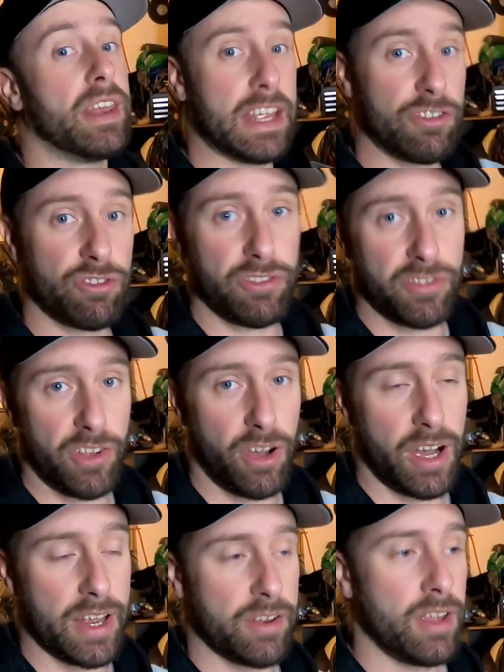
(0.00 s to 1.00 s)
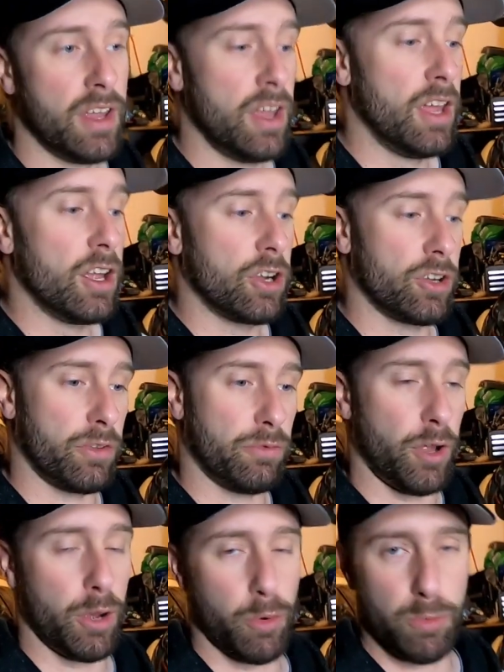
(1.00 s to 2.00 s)
the engine side. Got the
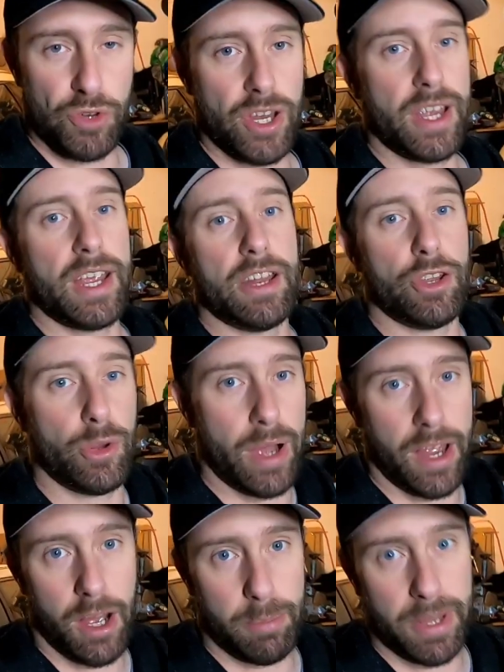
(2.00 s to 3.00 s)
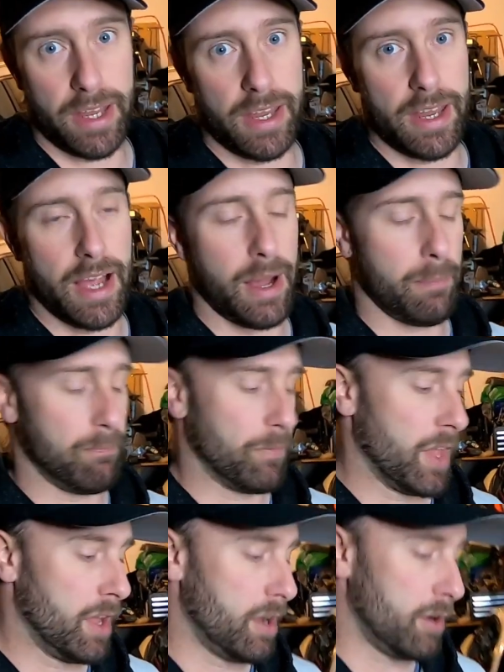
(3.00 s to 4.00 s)
flywheel machine, new ARP
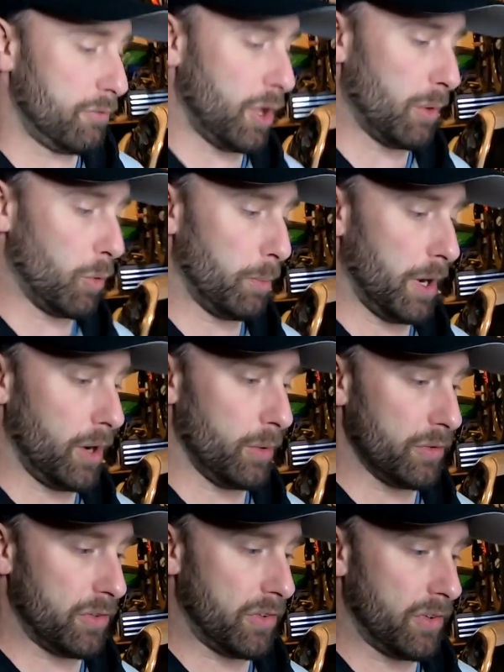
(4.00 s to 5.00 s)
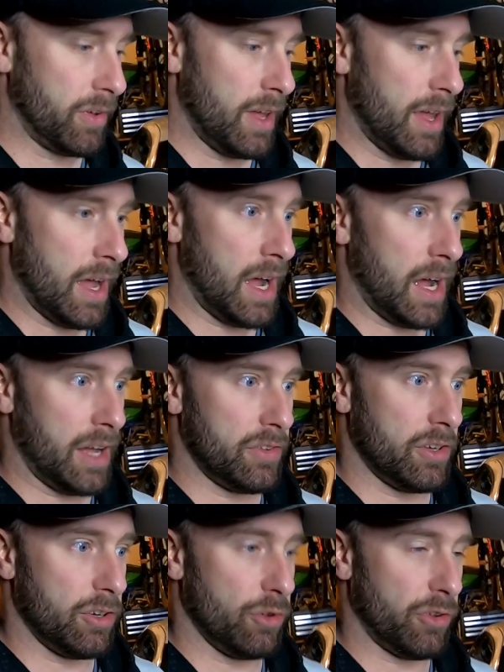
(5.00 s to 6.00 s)
flywheel bolts.
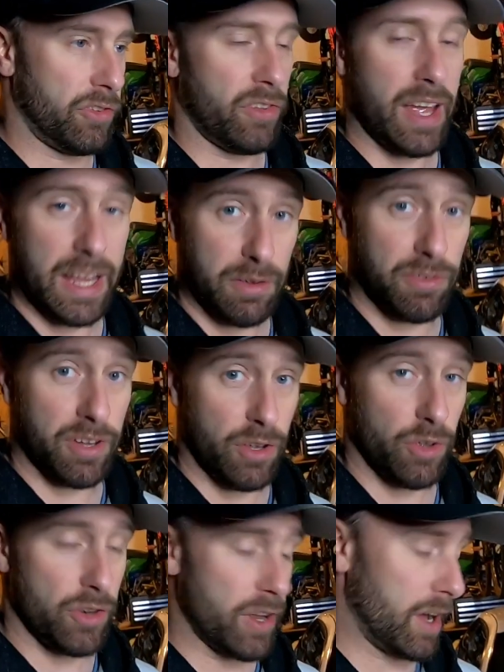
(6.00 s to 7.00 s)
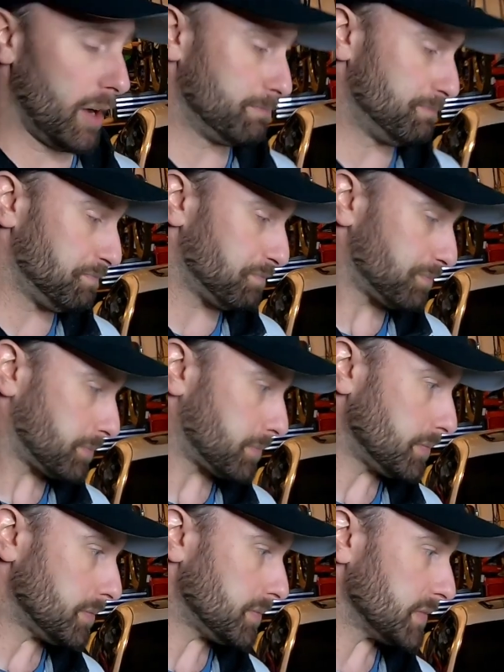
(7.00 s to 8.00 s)
Did a new slave cylinder.
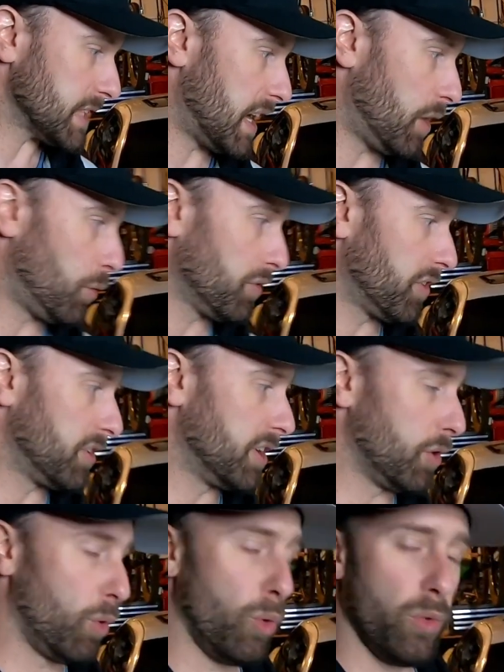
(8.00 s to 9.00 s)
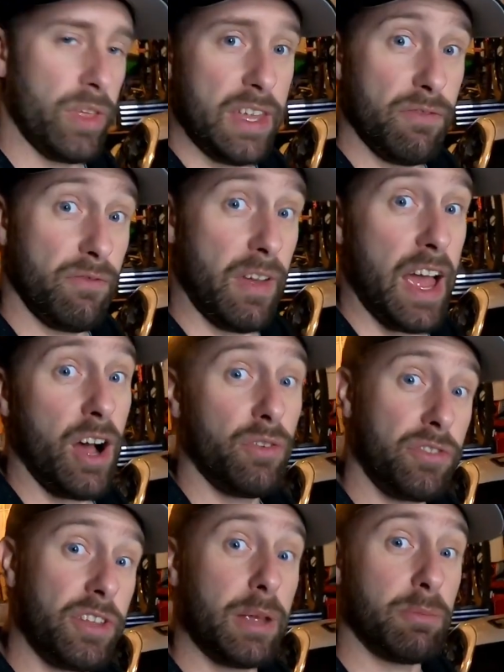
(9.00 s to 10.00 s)
Also did all the valve
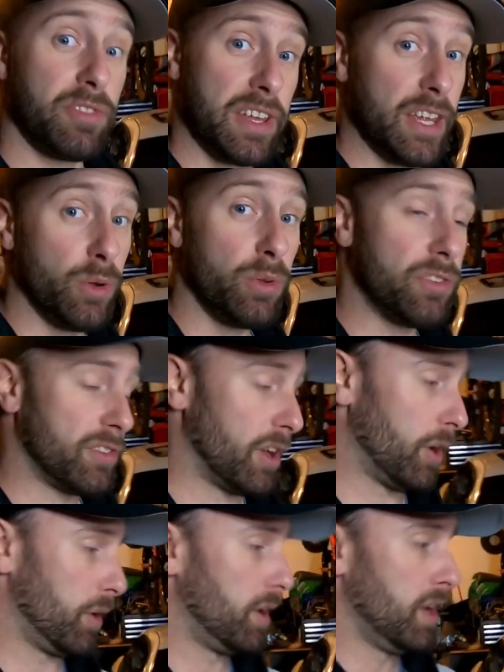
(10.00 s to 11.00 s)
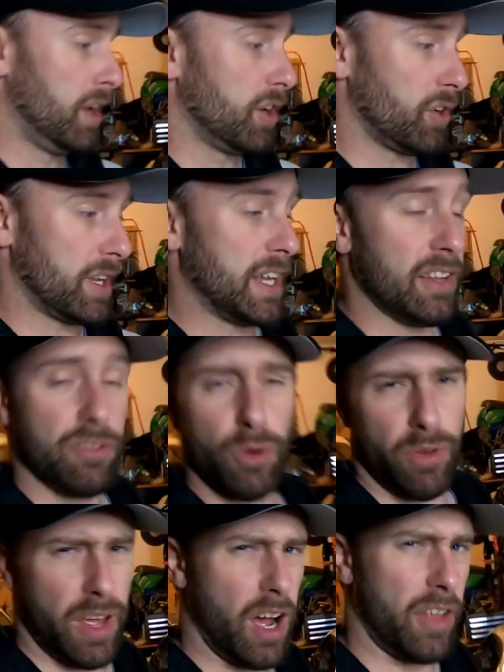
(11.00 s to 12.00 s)
stem seals, so got a kit and did
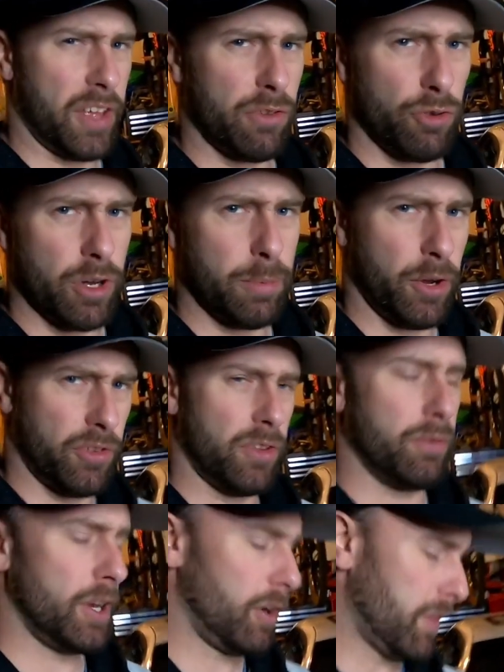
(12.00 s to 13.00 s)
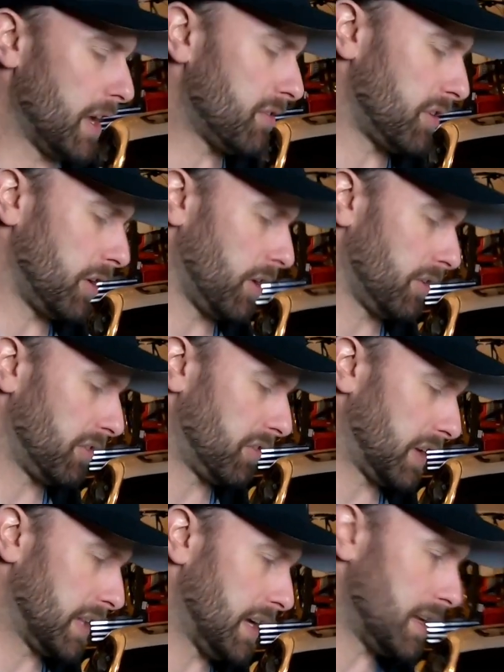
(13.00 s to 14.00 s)
all that. I think I've already posted the video of that, so you guys have
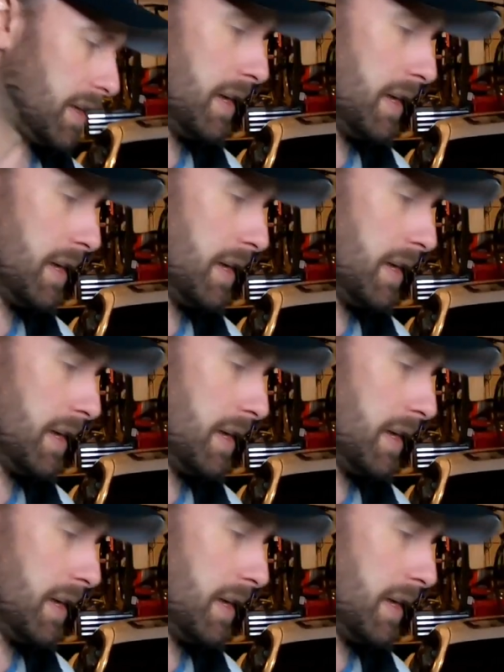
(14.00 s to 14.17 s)
seen that.